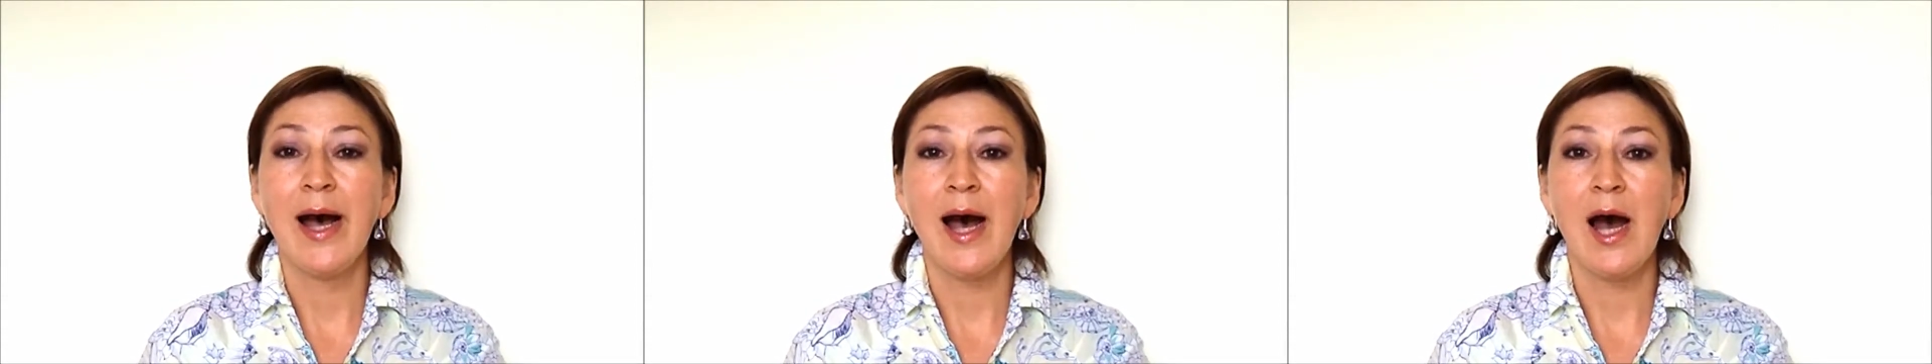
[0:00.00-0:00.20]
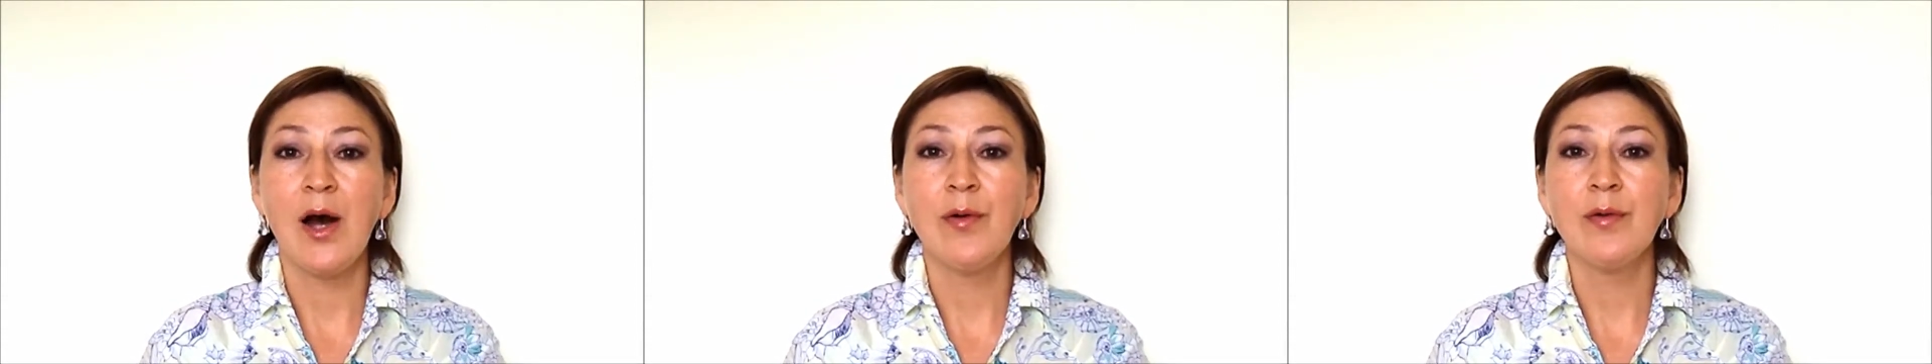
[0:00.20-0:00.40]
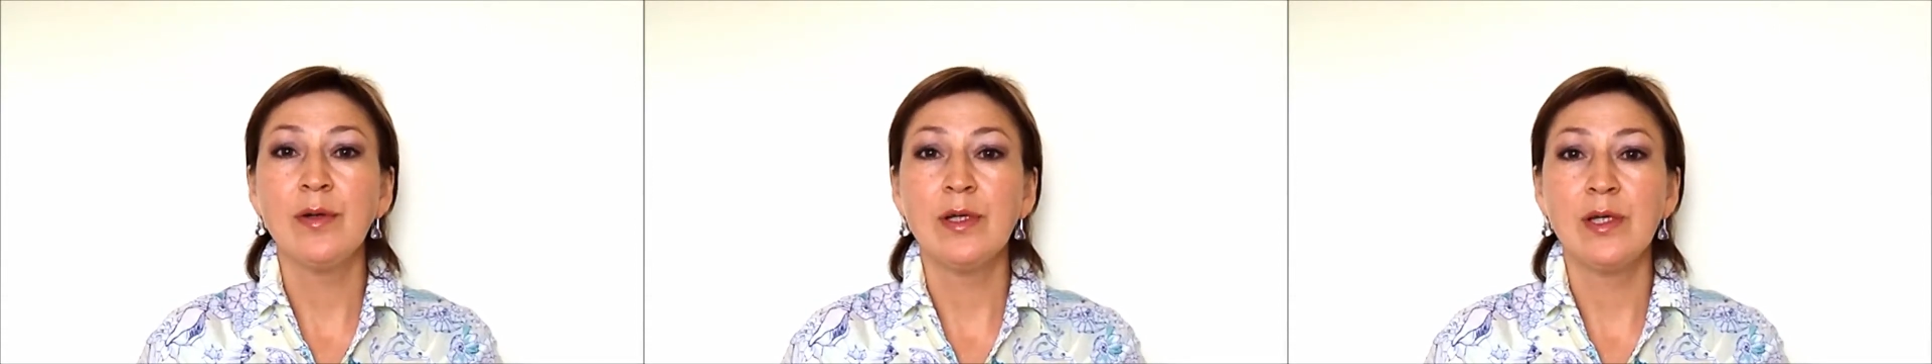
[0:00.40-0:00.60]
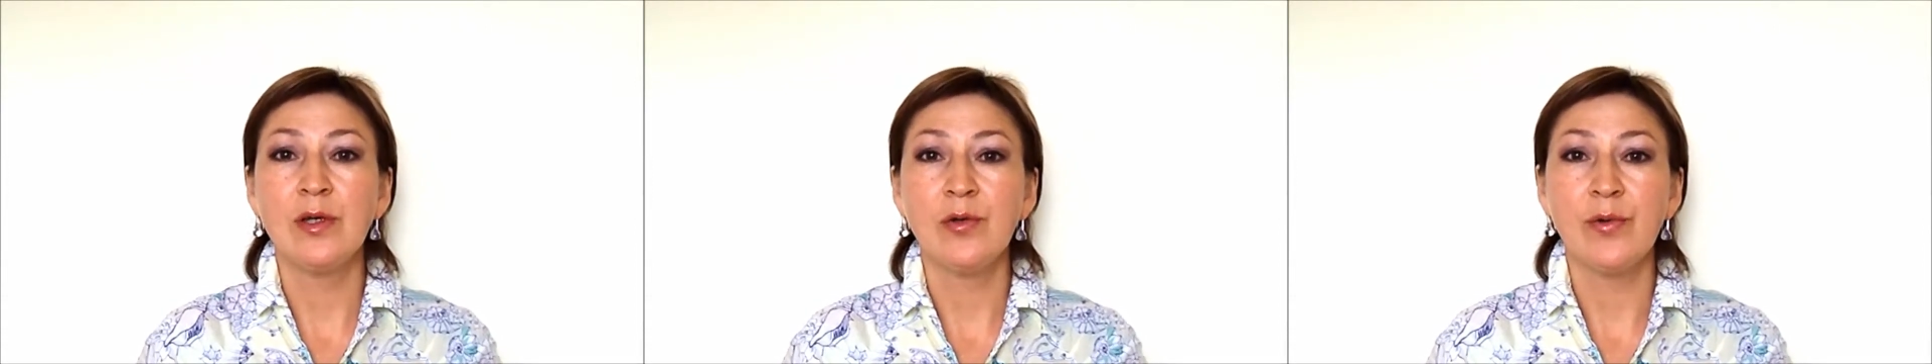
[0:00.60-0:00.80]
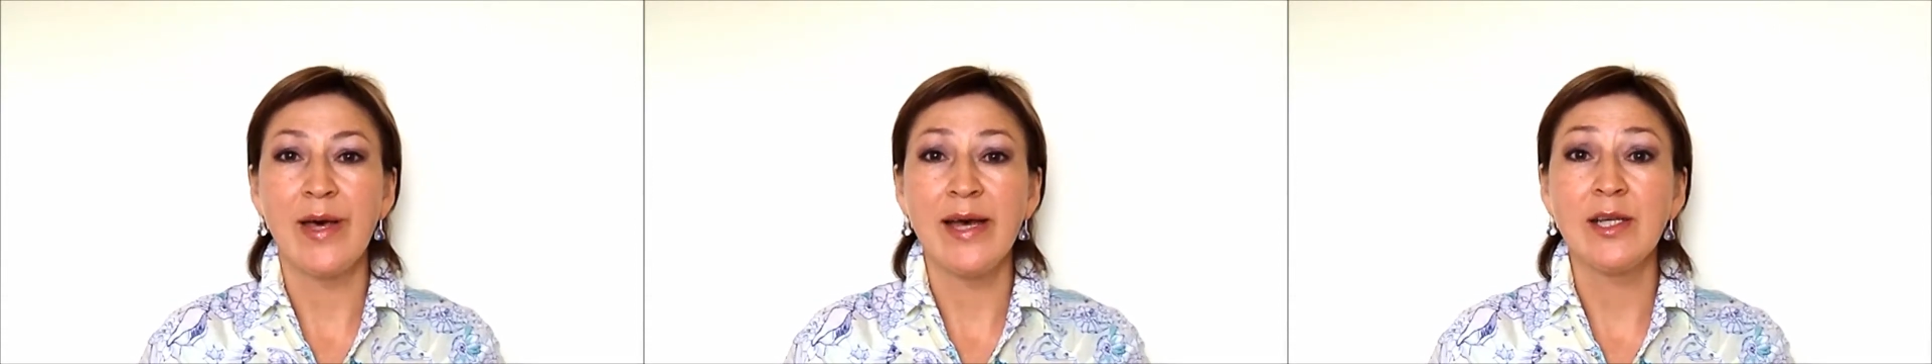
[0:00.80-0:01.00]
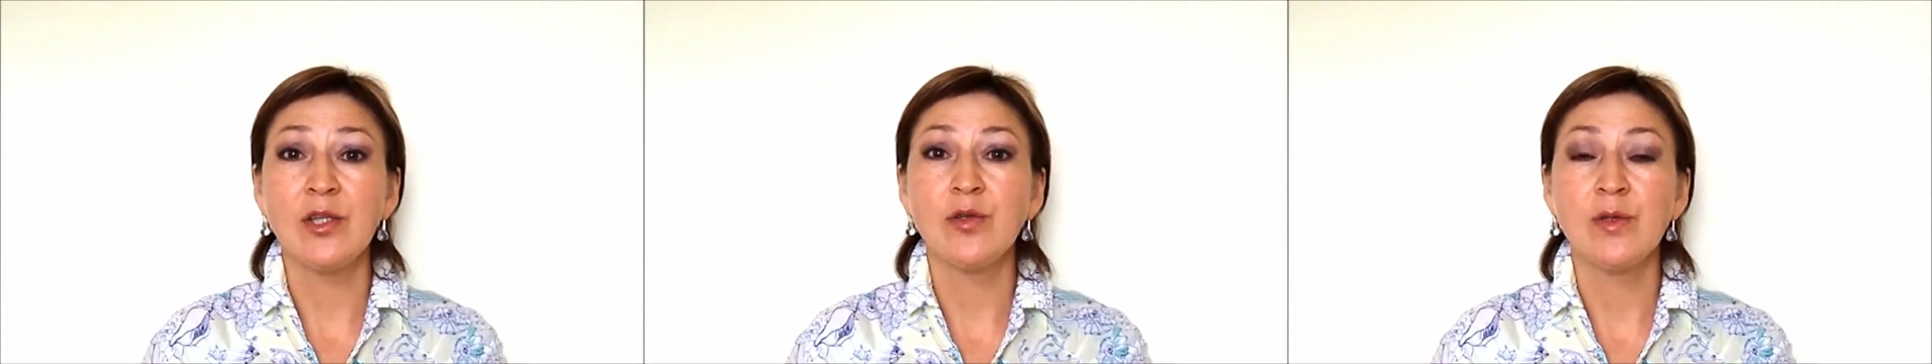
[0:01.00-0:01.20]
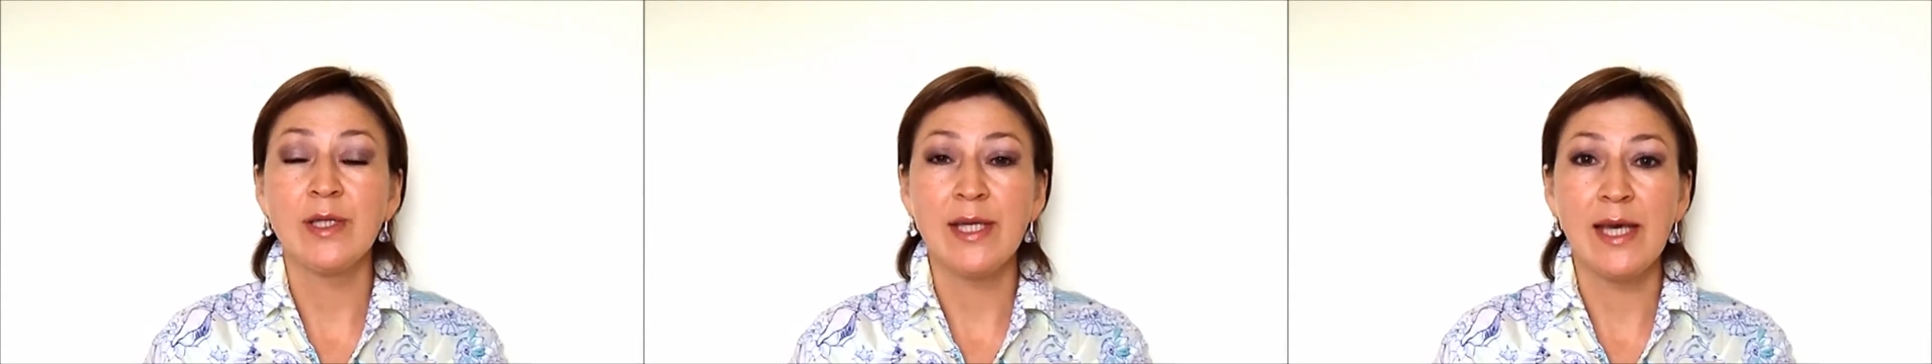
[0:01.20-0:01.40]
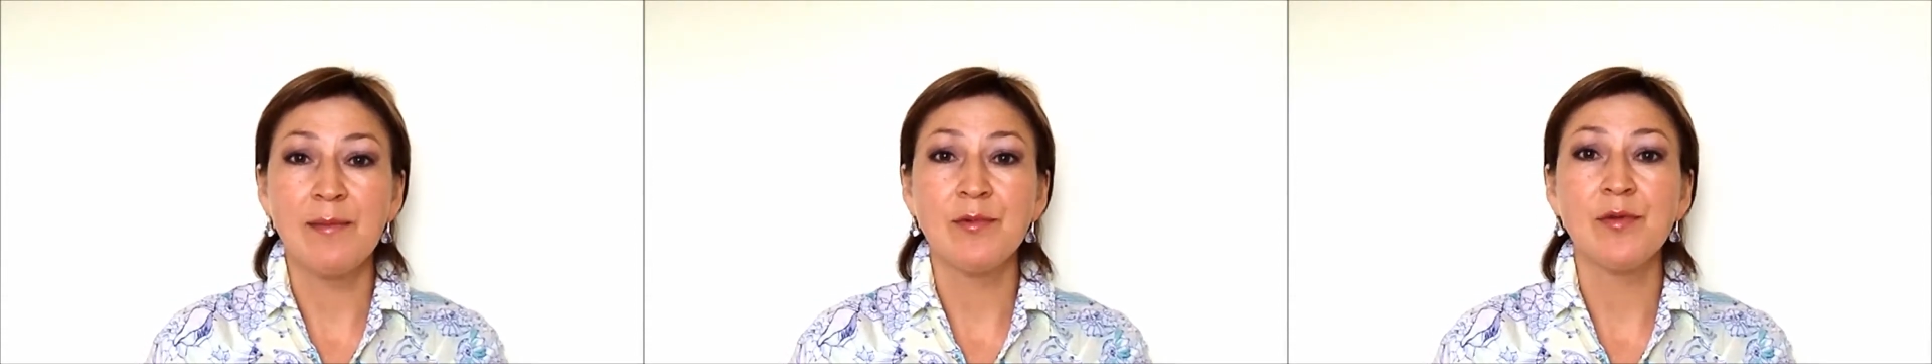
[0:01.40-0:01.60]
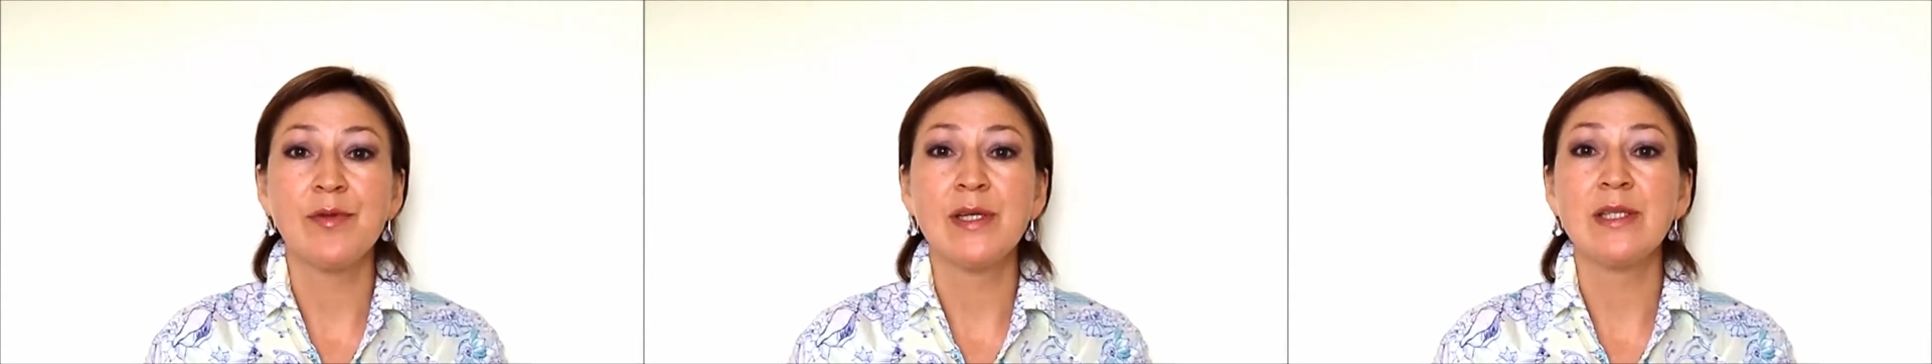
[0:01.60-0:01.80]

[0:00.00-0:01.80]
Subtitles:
how you actually came to